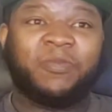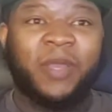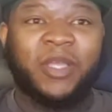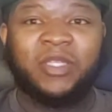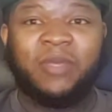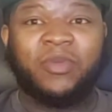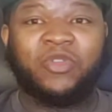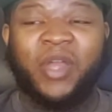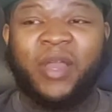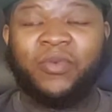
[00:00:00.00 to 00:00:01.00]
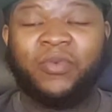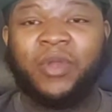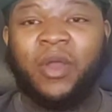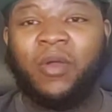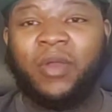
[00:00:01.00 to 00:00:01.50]
especially with Jon
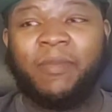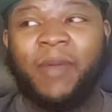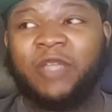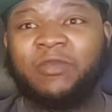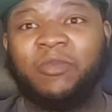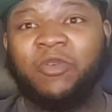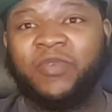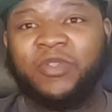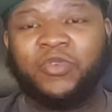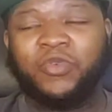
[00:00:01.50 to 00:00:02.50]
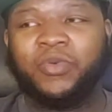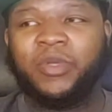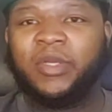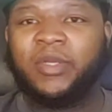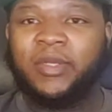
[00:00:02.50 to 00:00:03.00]
Gruden and Oakland possibly moving to